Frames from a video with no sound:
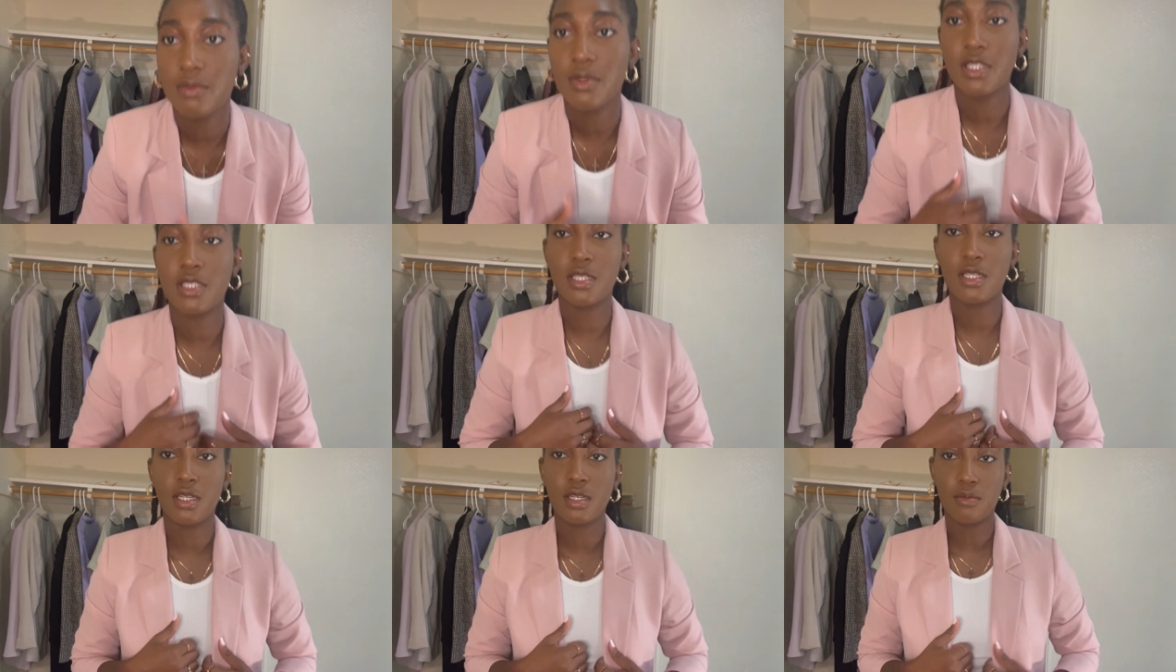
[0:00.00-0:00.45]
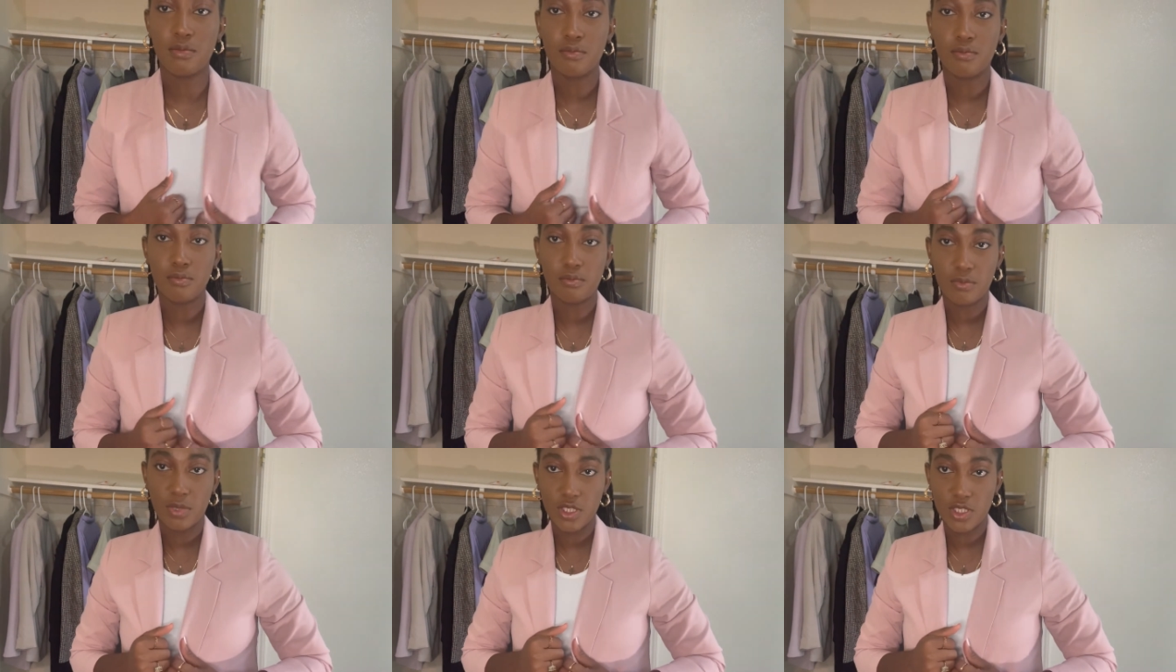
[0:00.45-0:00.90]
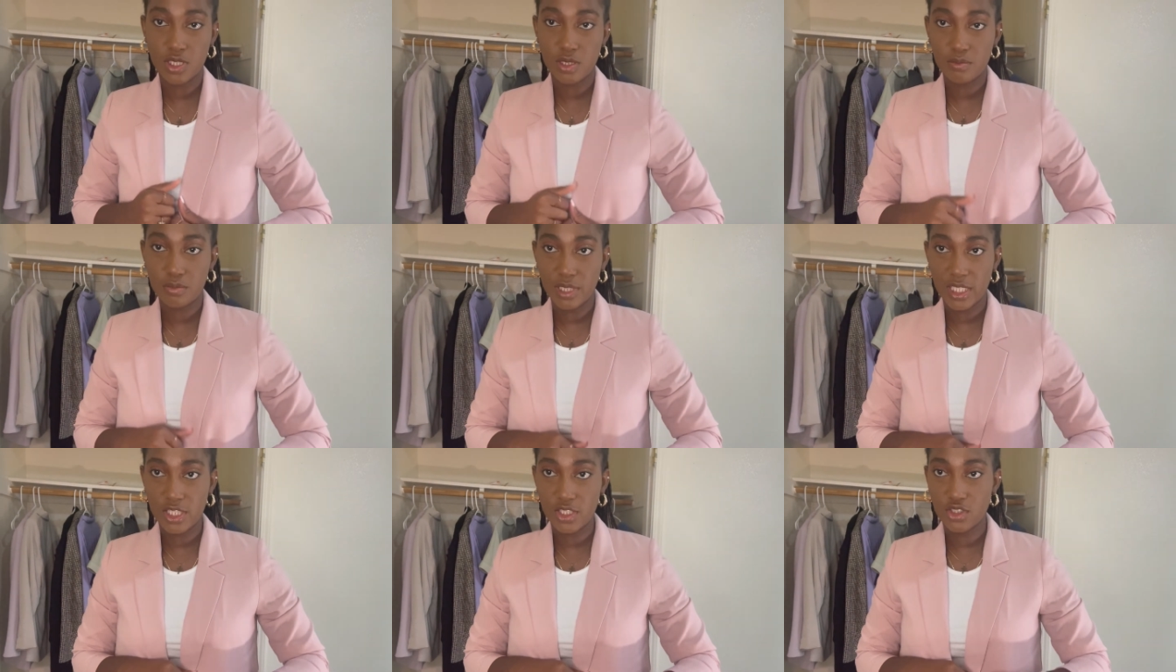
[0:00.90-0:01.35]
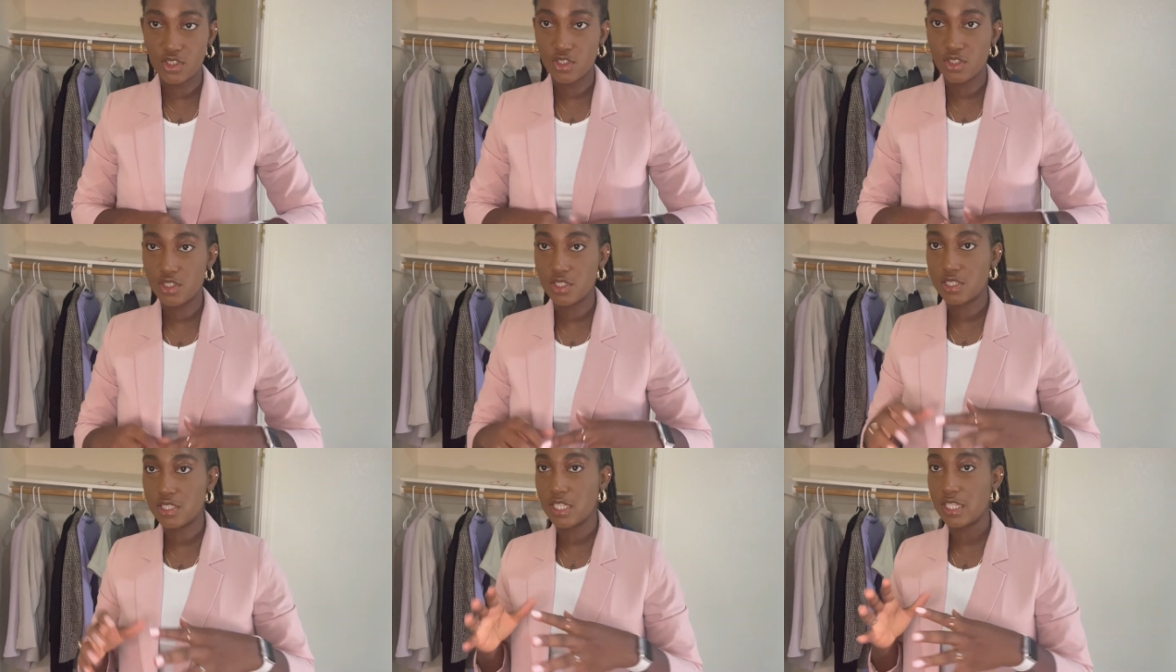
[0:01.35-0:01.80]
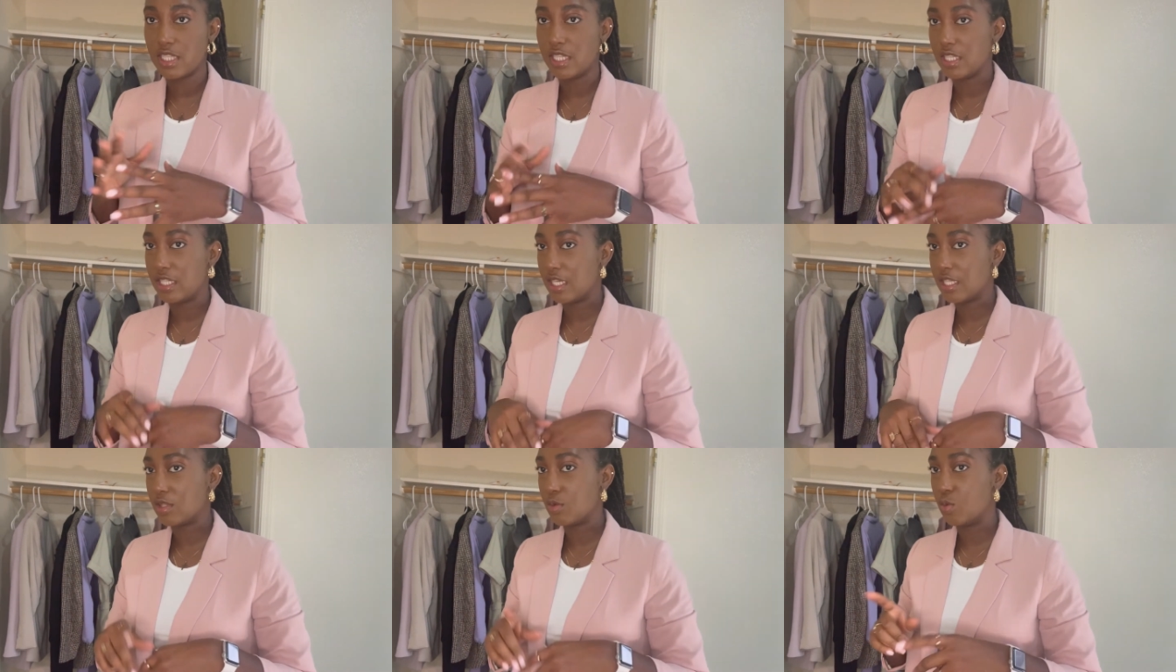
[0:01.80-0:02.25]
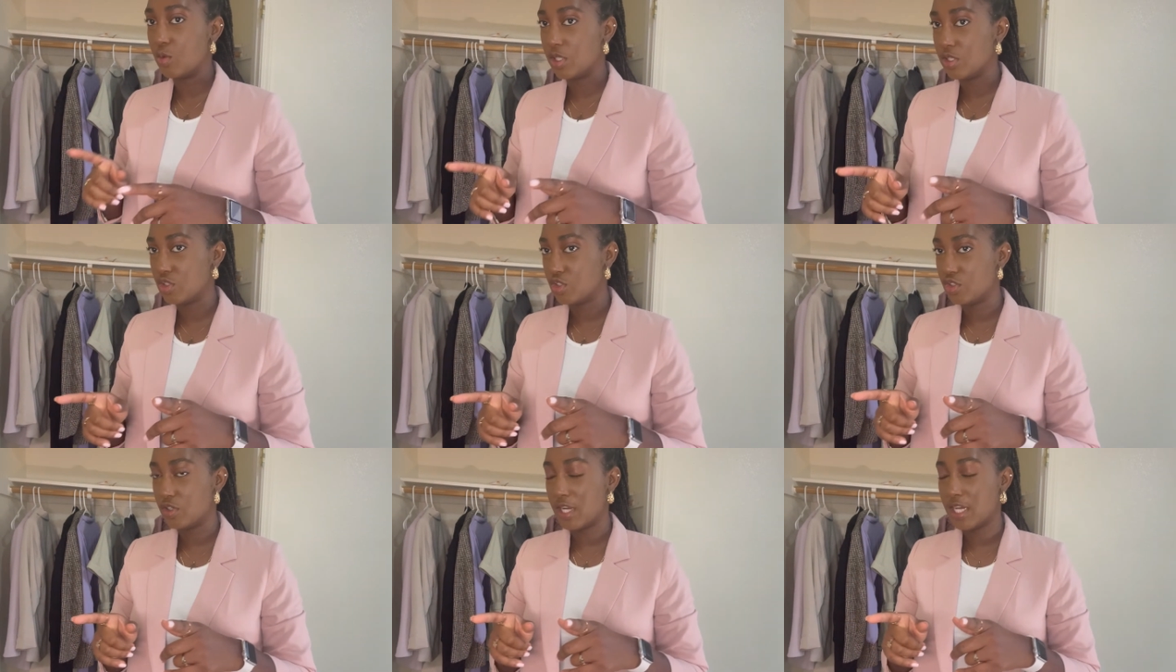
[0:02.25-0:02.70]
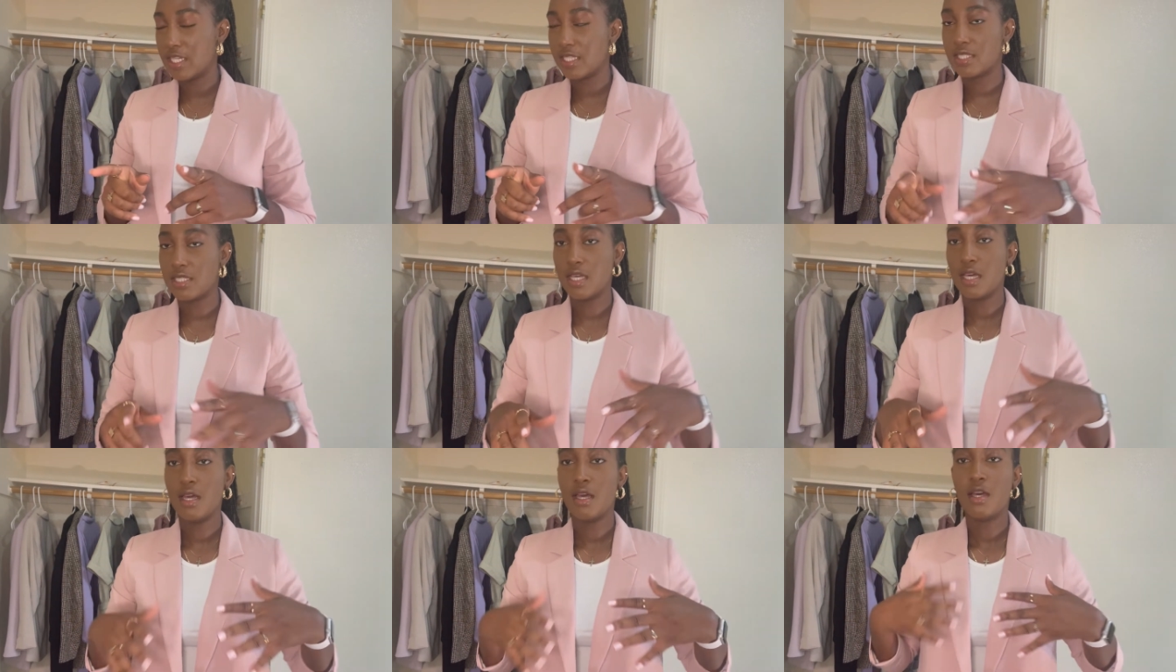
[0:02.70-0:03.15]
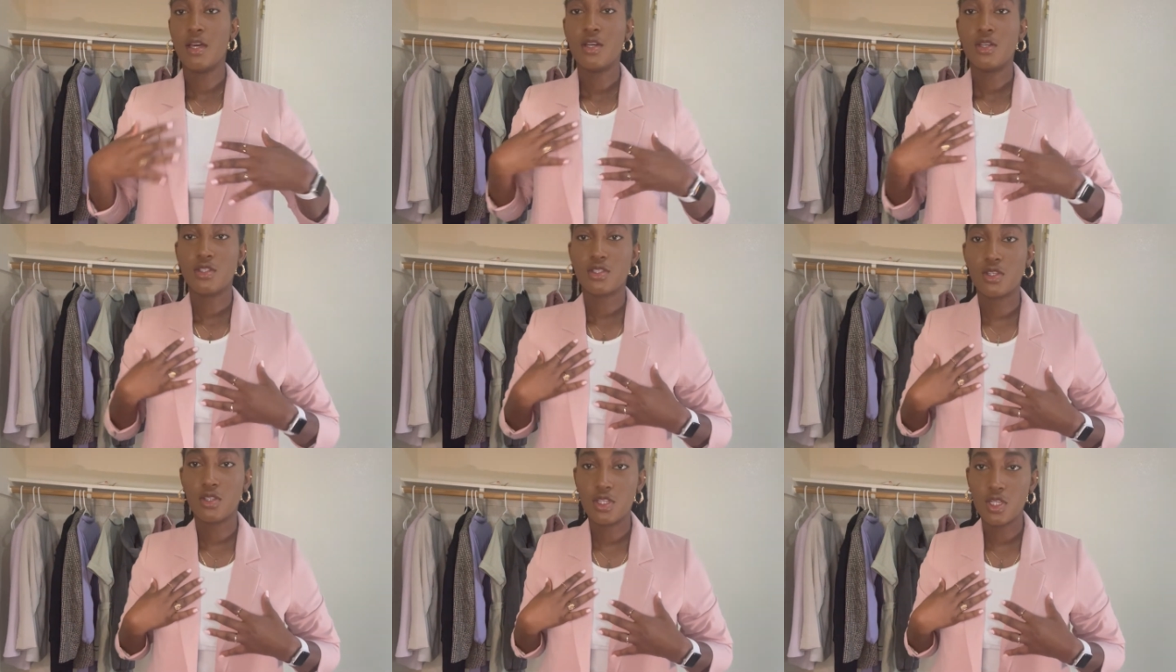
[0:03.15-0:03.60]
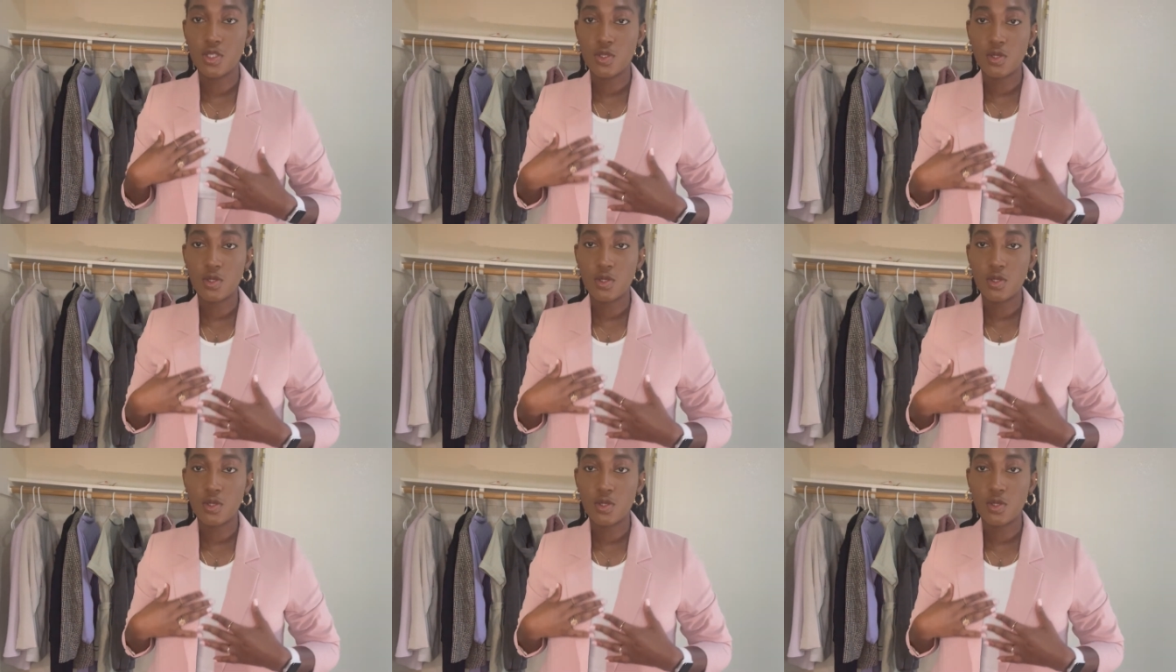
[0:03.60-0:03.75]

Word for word: It's a bunch of blazers and then like one dress. So this